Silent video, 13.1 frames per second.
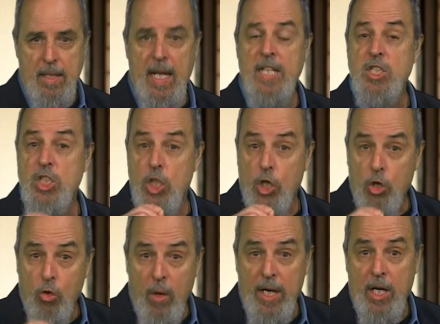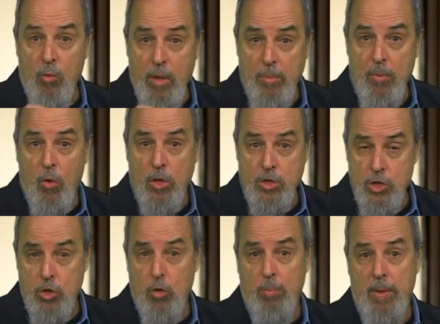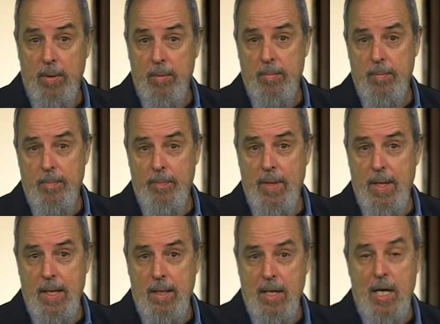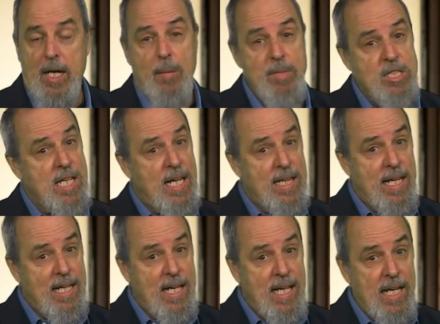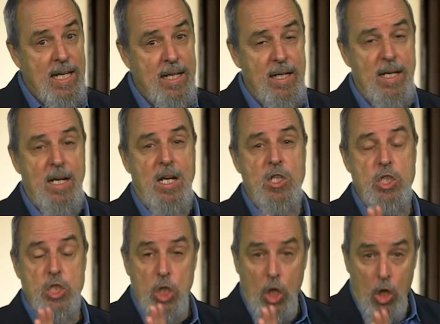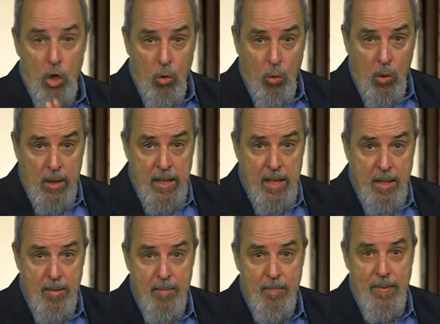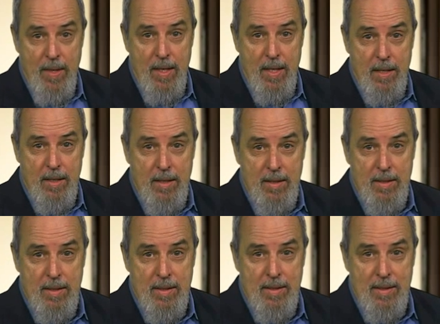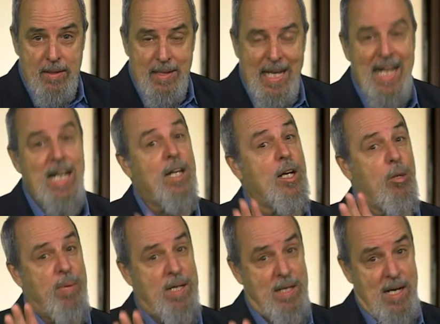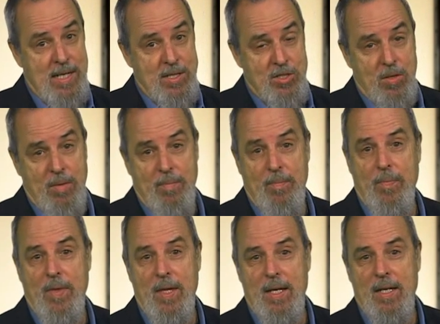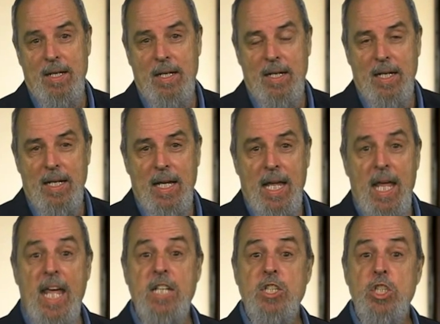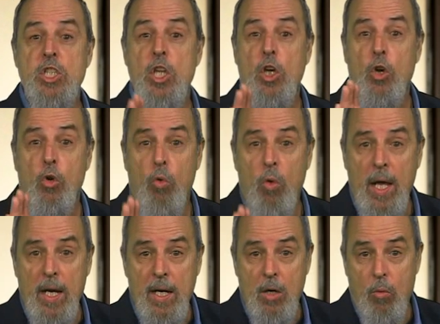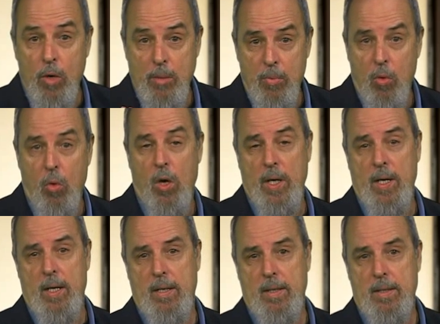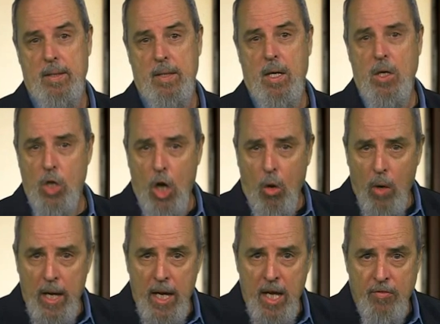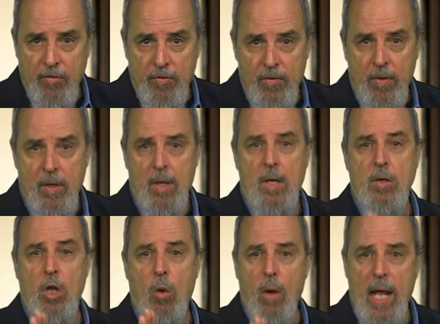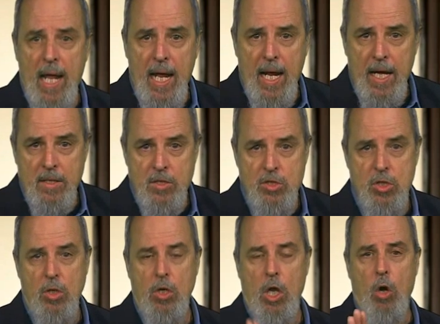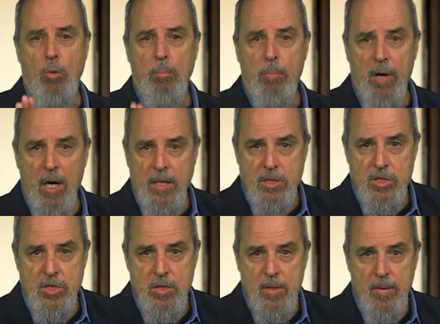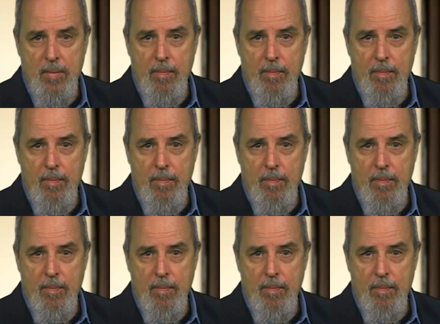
it's the credit report, stupid. All right, let me say that again, slowly and a little bit nicer. It's the credit report. No if, no ands, no buts.